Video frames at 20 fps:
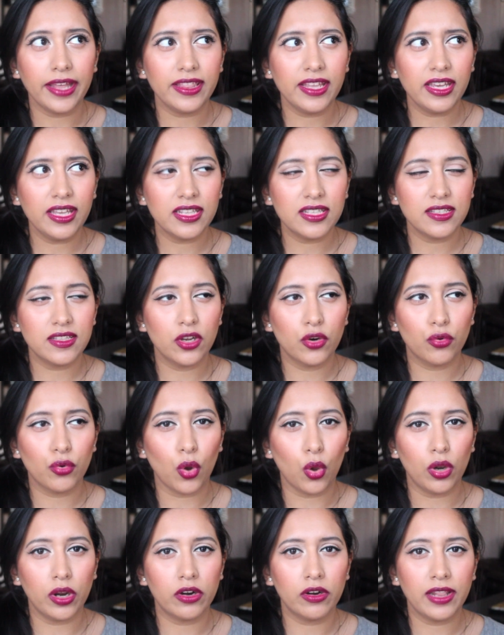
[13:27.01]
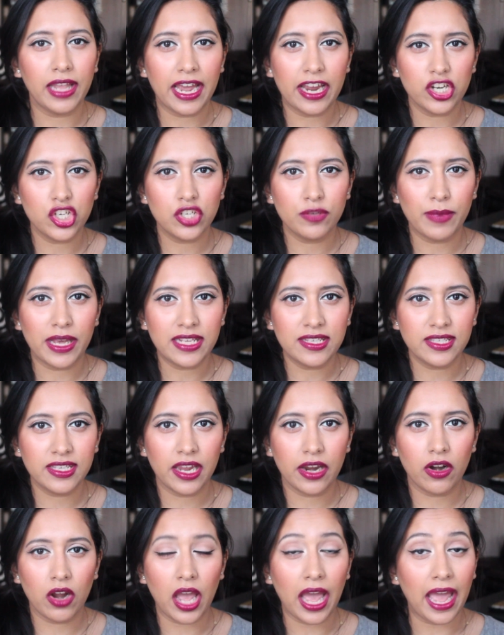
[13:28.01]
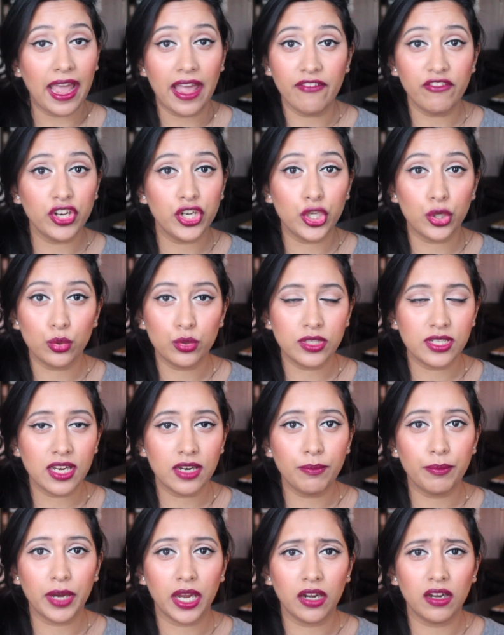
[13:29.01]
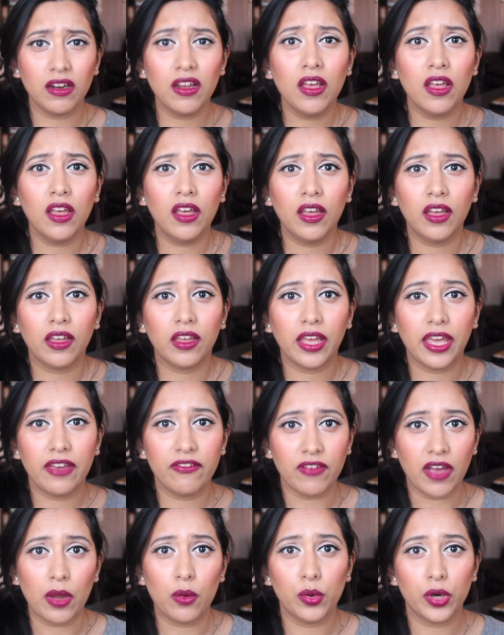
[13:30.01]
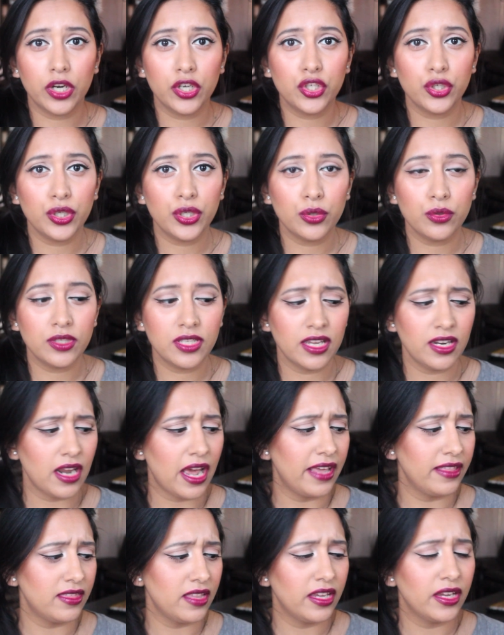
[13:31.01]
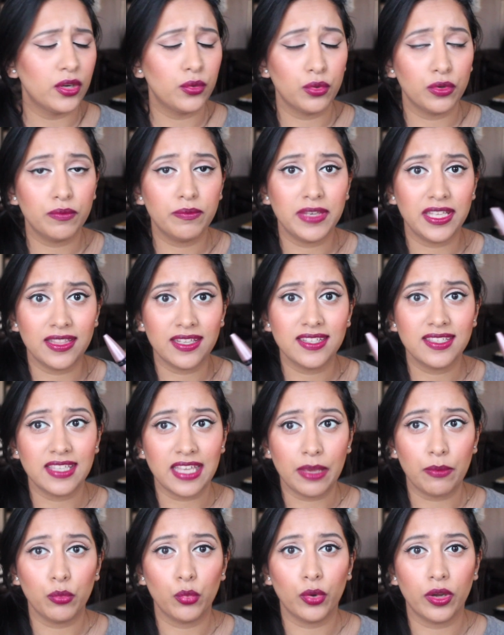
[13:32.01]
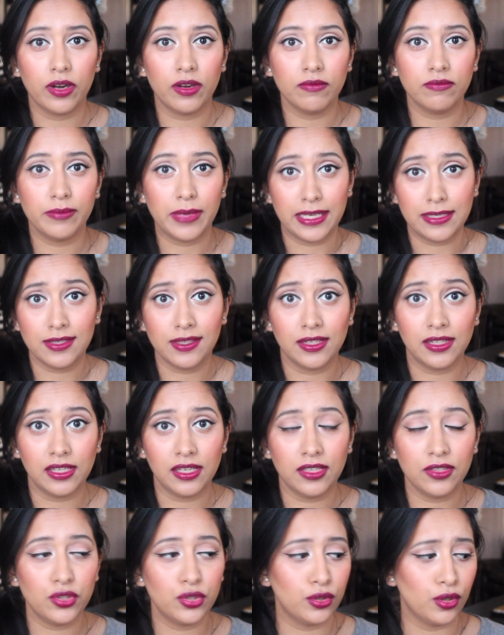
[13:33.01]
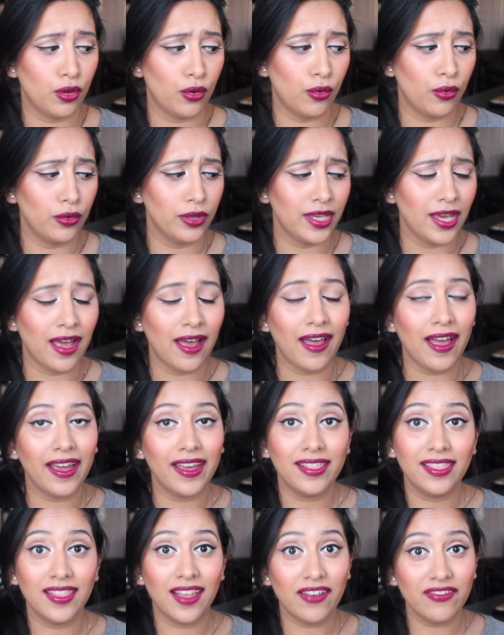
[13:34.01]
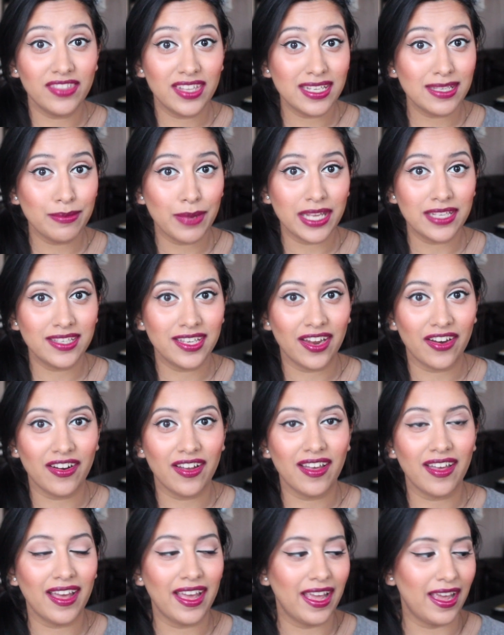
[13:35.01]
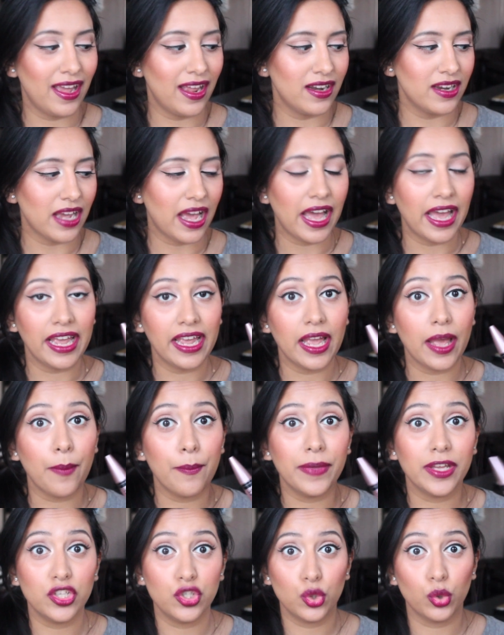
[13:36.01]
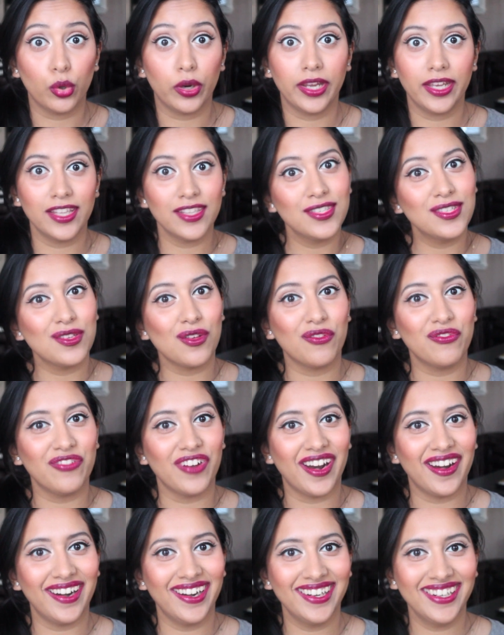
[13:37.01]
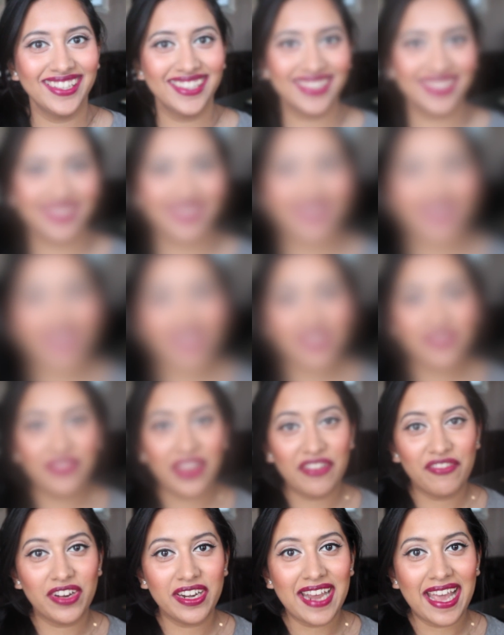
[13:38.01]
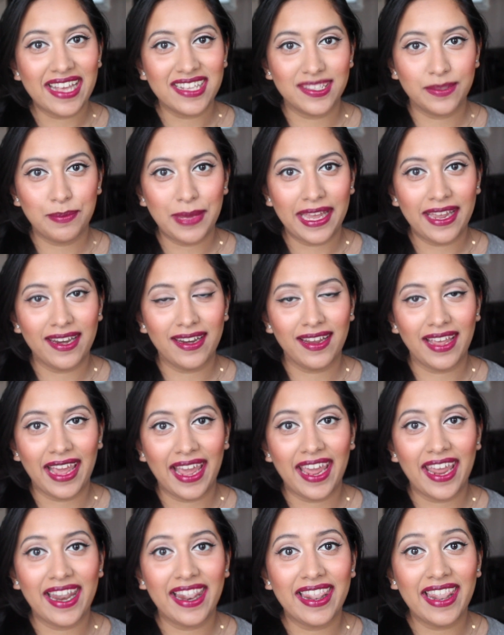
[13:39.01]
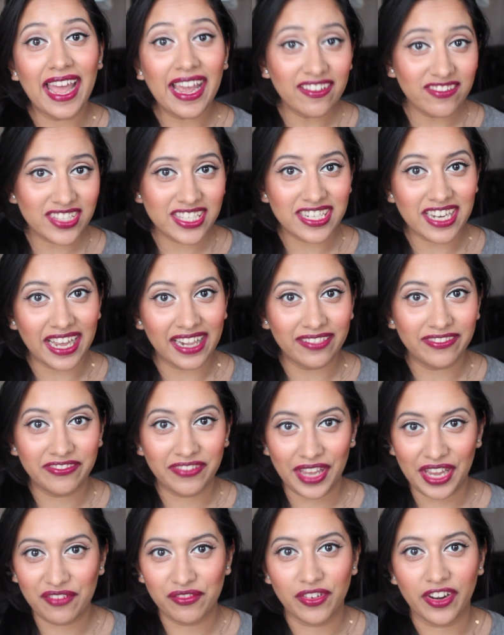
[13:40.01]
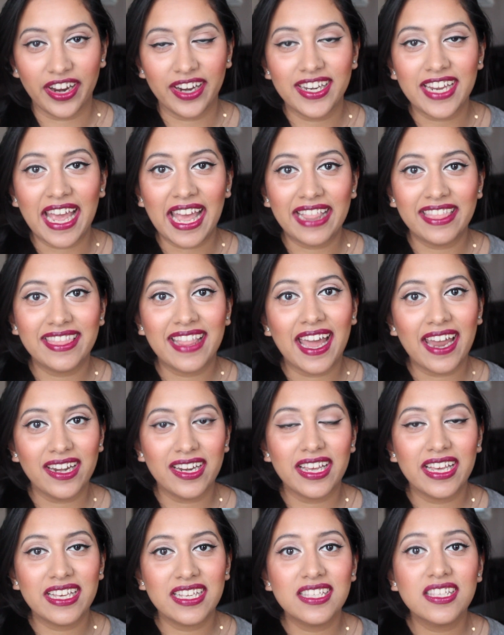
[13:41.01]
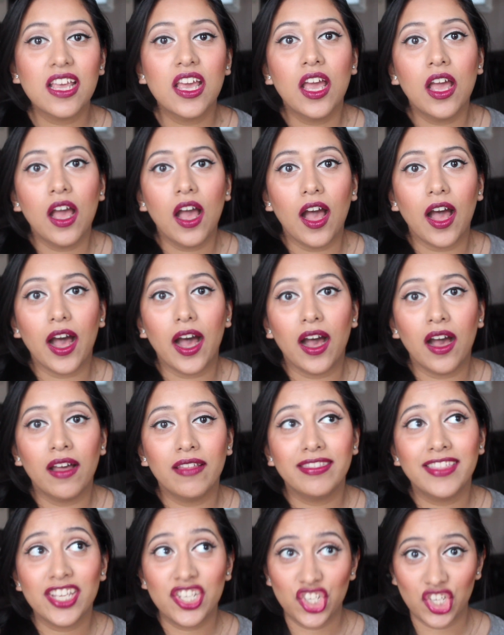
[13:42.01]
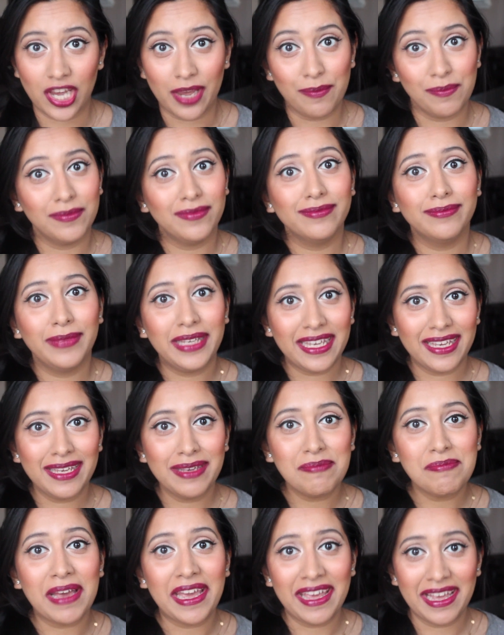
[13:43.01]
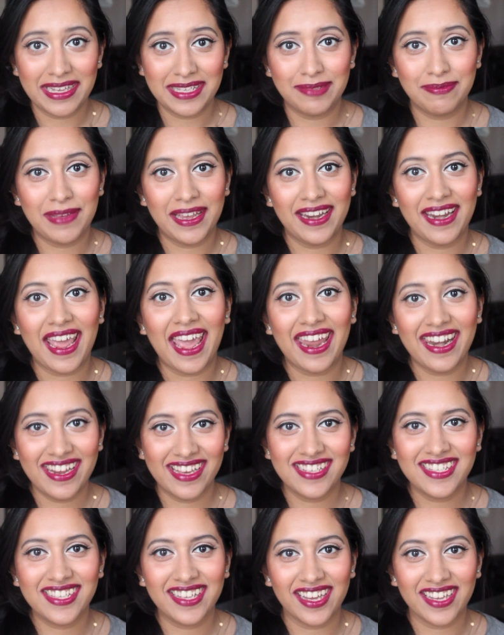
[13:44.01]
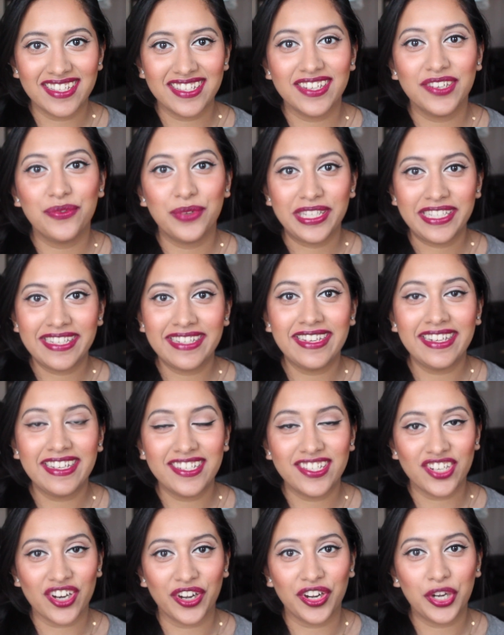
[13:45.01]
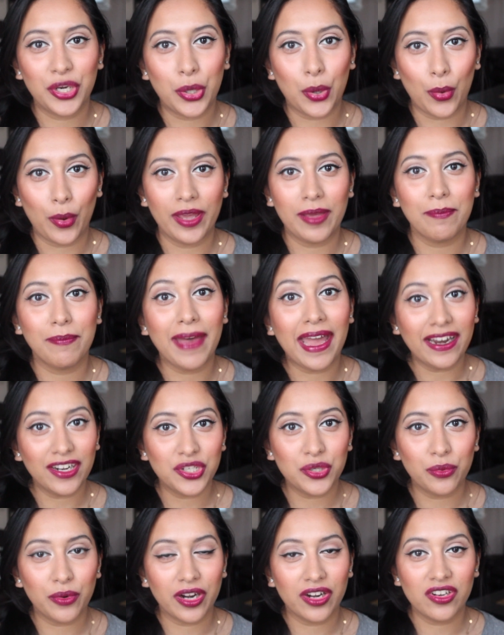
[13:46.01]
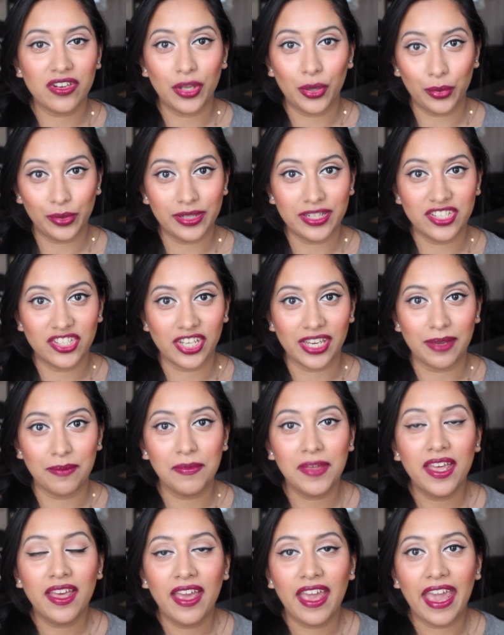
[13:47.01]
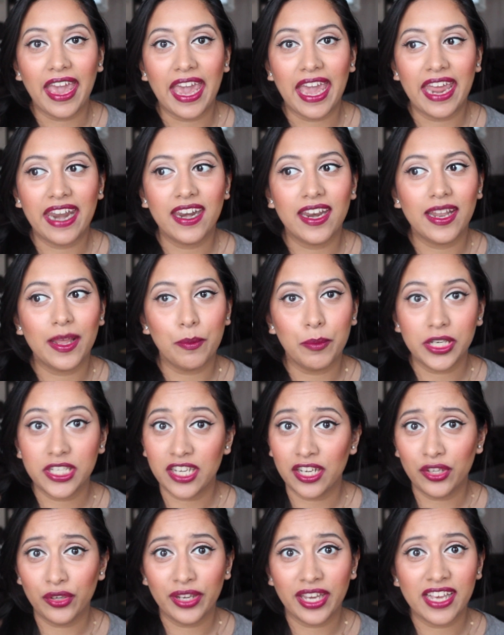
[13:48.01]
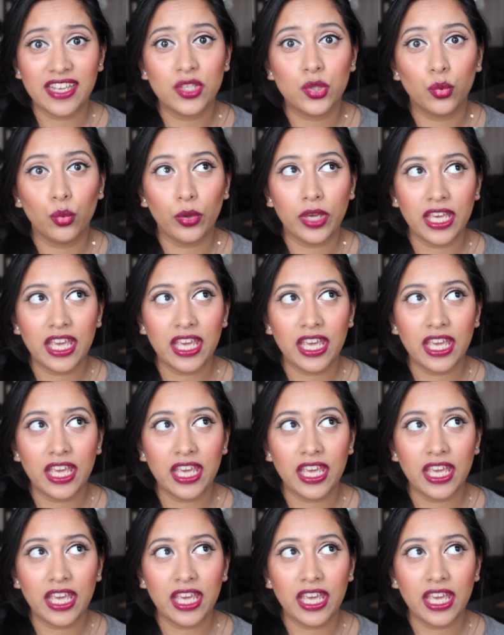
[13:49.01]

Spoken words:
think it's the Roller Lash Mascara. I haven't used it, but if I were to use it, I think it would be the same one, basically. So yeah, I love this mascara and I am enjoying it so far. My next favorite has been a lifestyle favorite, and that is the gym. Me, my husband, and his cousin recently started going back to our local gym, and let me tell you guys,